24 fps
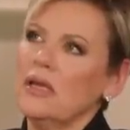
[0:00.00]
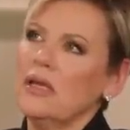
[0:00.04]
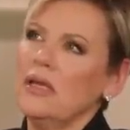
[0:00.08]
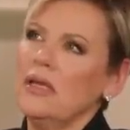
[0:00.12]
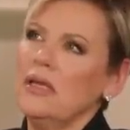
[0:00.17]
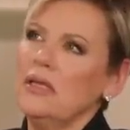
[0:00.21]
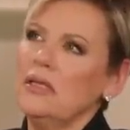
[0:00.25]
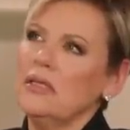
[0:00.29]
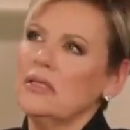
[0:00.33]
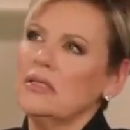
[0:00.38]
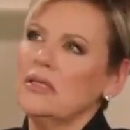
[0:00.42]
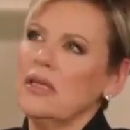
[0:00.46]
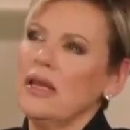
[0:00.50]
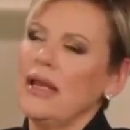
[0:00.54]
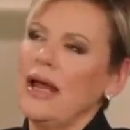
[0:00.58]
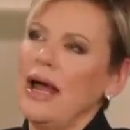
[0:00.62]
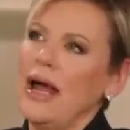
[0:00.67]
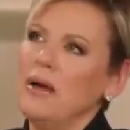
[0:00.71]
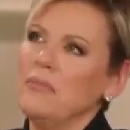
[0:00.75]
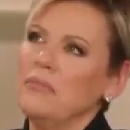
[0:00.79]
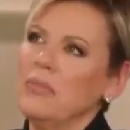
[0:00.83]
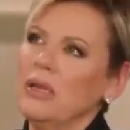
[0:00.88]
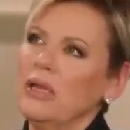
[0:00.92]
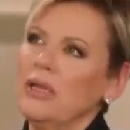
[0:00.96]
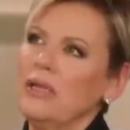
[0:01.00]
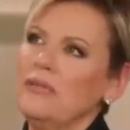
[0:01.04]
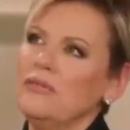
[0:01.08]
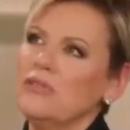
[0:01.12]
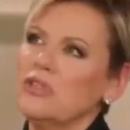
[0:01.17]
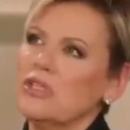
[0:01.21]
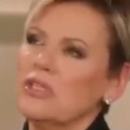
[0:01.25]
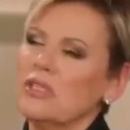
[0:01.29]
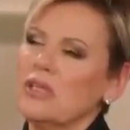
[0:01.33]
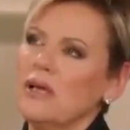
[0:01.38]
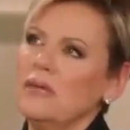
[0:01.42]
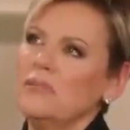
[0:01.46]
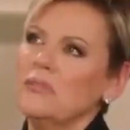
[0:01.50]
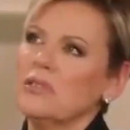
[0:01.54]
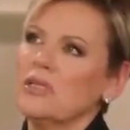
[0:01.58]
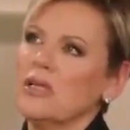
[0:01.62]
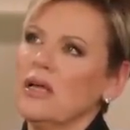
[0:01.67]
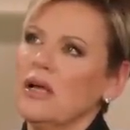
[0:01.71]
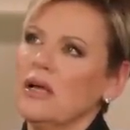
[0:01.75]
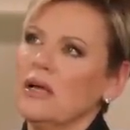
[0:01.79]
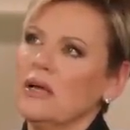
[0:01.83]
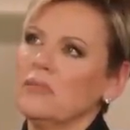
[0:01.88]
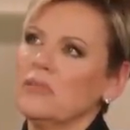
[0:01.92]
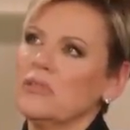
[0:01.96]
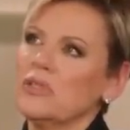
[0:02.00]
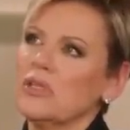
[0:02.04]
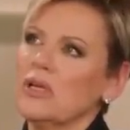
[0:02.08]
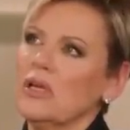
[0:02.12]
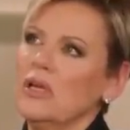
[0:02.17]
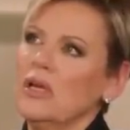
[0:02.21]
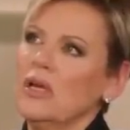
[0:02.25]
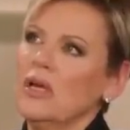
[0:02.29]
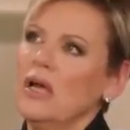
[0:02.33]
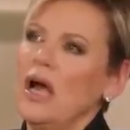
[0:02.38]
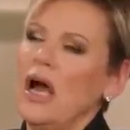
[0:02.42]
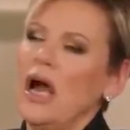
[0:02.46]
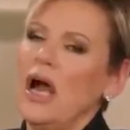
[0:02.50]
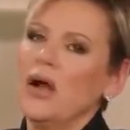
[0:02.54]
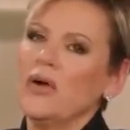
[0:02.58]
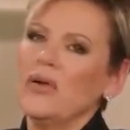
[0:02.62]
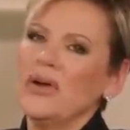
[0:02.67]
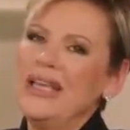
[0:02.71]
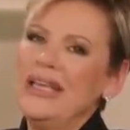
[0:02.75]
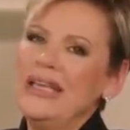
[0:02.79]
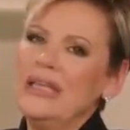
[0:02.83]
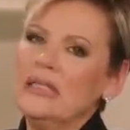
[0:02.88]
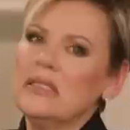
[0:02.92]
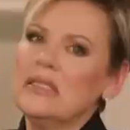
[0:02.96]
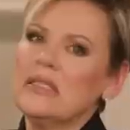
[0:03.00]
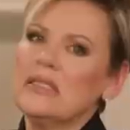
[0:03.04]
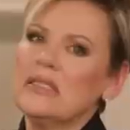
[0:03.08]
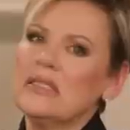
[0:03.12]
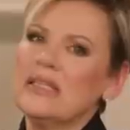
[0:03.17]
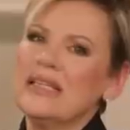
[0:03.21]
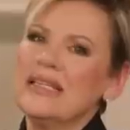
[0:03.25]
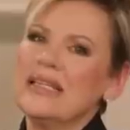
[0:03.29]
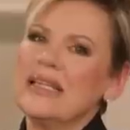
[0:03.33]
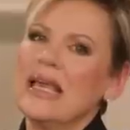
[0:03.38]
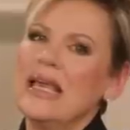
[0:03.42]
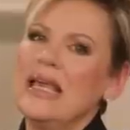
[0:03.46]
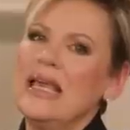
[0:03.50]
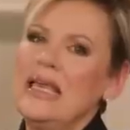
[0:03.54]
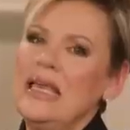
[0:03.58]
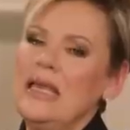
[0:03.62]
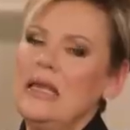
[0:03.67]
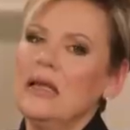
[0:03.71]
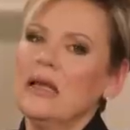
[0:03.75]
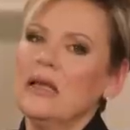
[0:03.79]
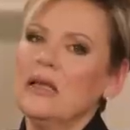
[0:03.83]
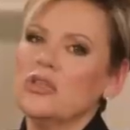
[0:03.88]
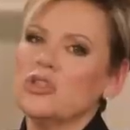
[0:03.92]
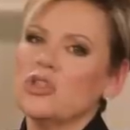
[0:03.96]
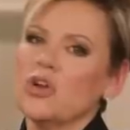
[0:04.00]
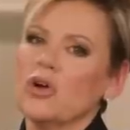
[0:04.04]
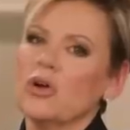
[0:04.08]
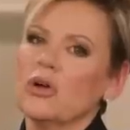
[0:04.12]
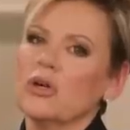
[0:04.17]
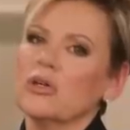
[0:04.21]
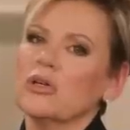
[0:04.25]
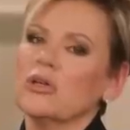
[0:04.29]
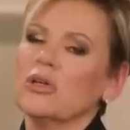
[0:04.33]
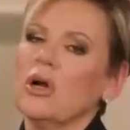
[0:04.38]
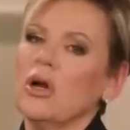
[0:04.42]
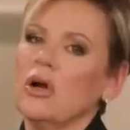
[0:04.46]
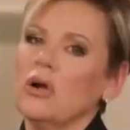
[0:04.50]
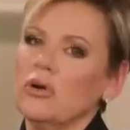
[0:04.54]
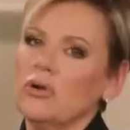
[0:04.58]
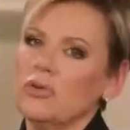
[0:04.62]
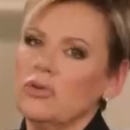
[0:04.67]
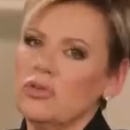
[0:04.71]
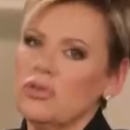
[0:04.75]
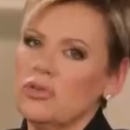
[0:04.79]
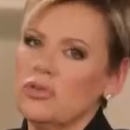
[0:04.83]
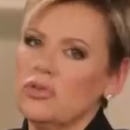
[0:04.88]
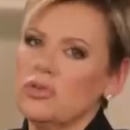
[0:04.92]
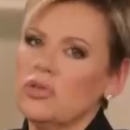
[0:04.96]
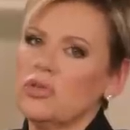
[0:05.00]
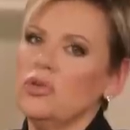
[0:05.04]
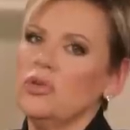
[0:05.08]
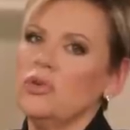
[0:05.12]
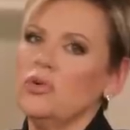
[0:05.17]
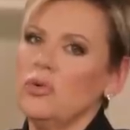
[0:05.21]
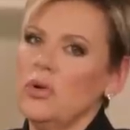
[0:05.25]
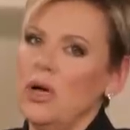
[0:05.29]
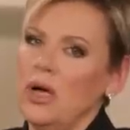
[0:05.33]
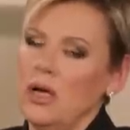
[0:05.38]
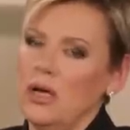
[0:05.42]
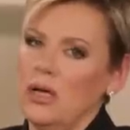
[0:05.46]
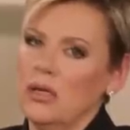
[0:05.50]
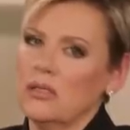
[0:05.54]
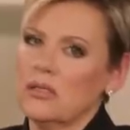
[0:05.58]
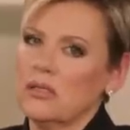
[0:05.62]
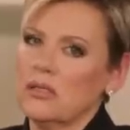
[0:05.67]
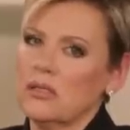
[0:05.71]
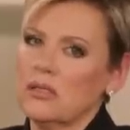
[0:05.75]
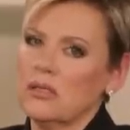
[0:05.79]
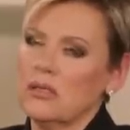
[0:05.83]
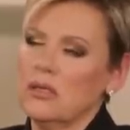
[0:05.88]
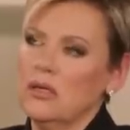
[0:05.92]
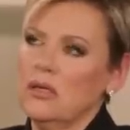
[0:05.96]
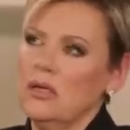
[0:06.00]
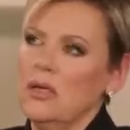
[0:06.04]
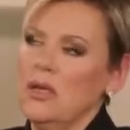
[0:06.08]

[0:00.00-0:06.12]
He said, I believe sometimes our instant healings are a curse to us.